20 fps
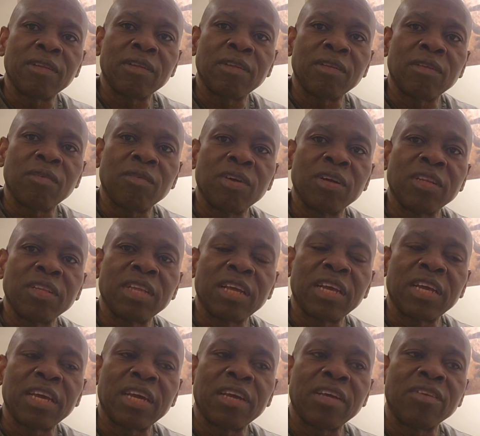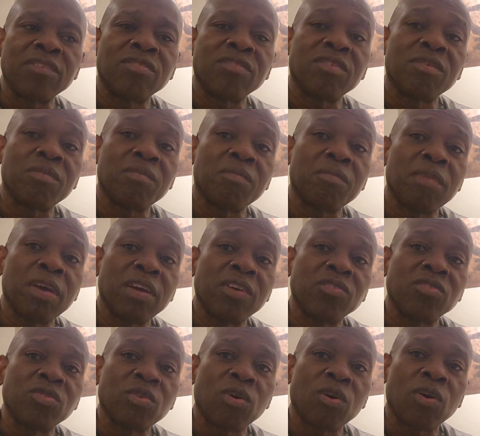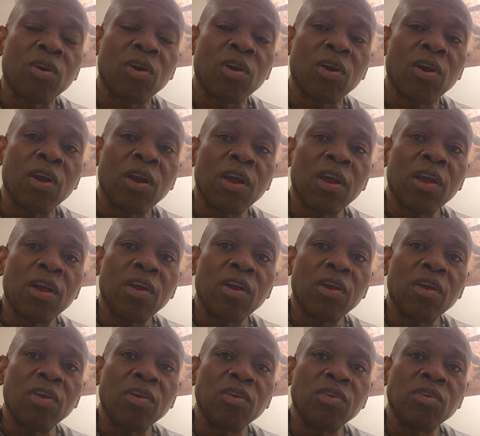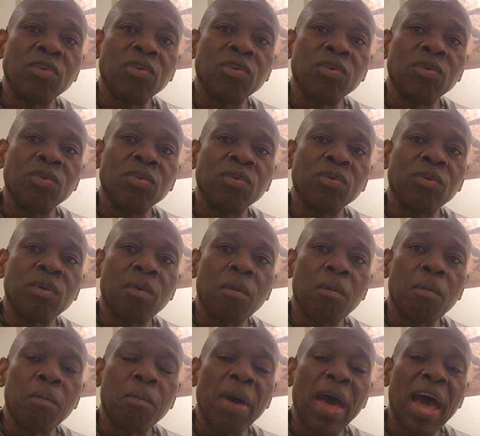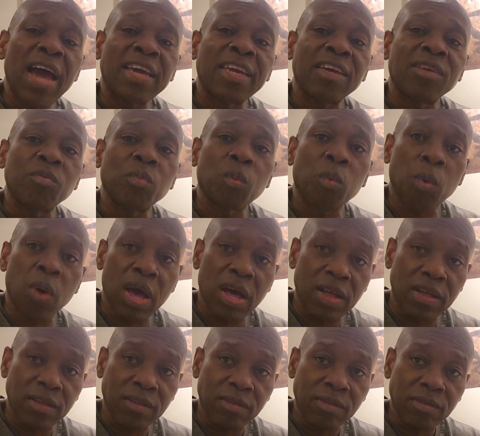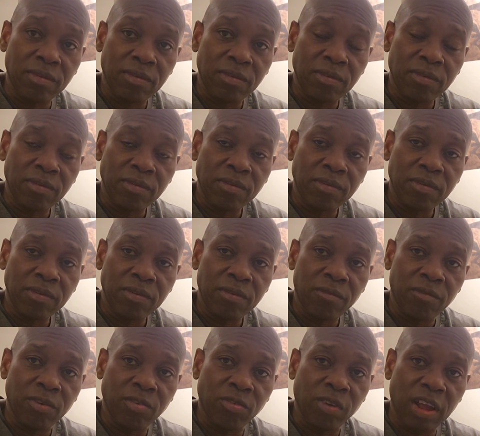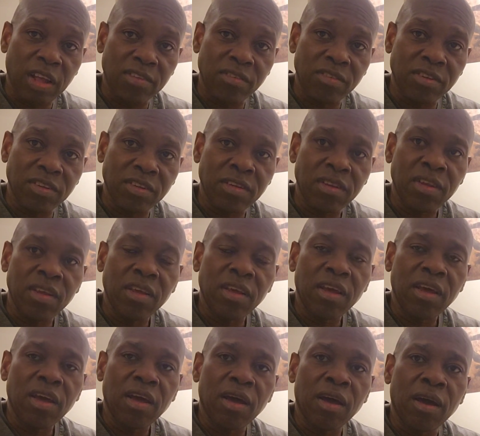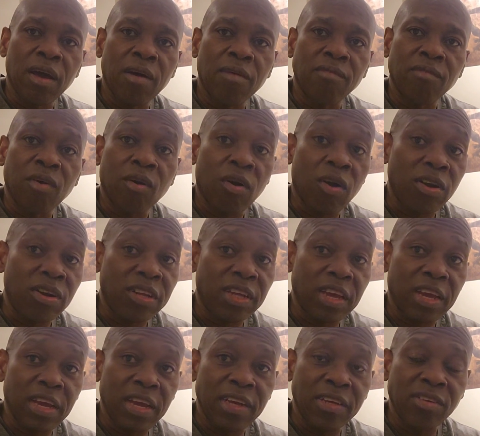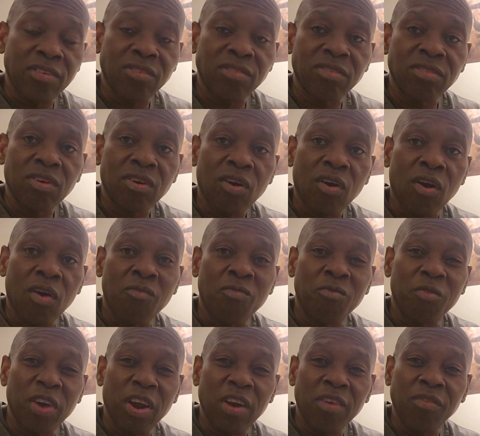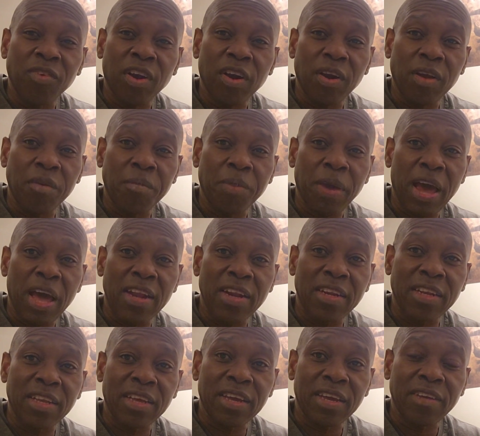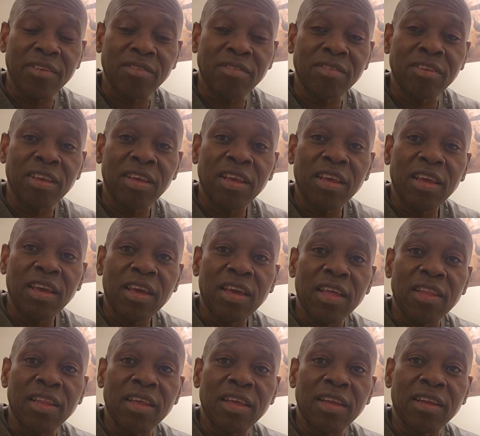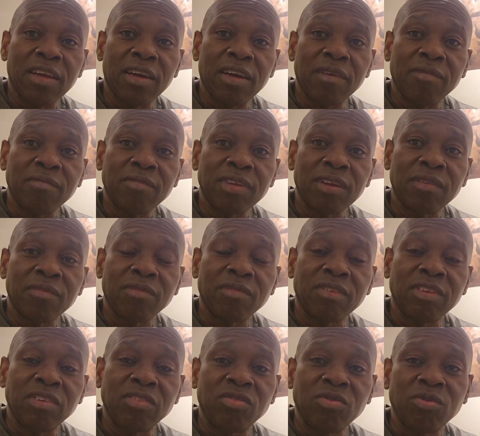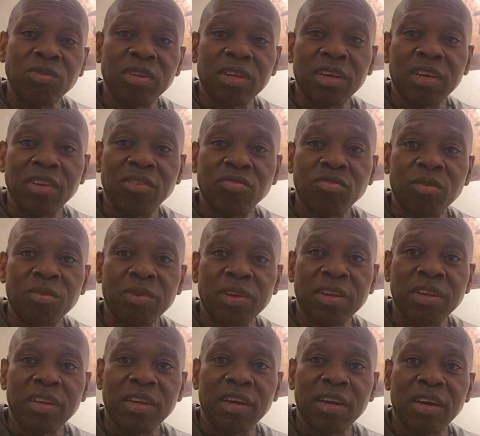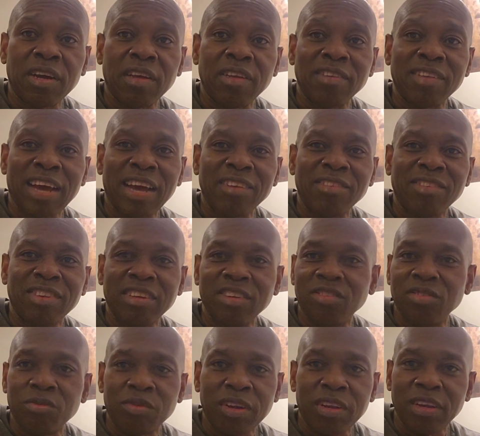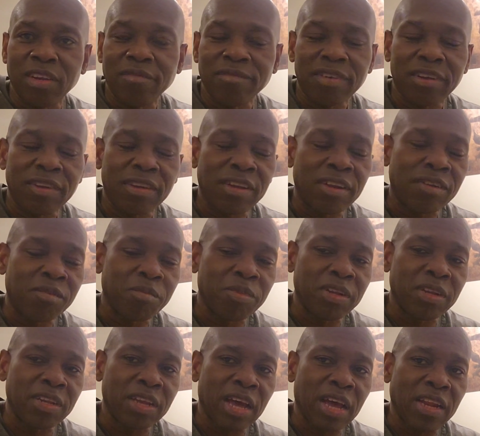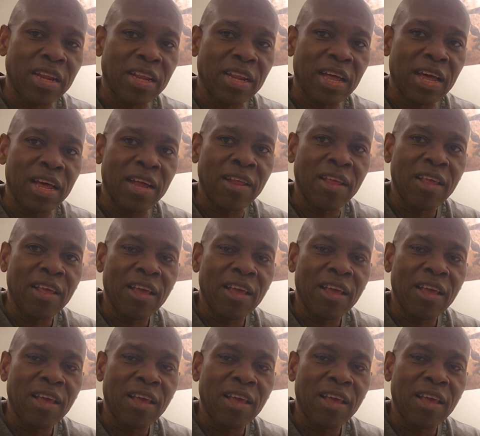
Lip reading: real thing is to make sure you pack it well for transit. Hard case or very, very padded case, and then detune the instrument. I detune it a little bit, not a lot.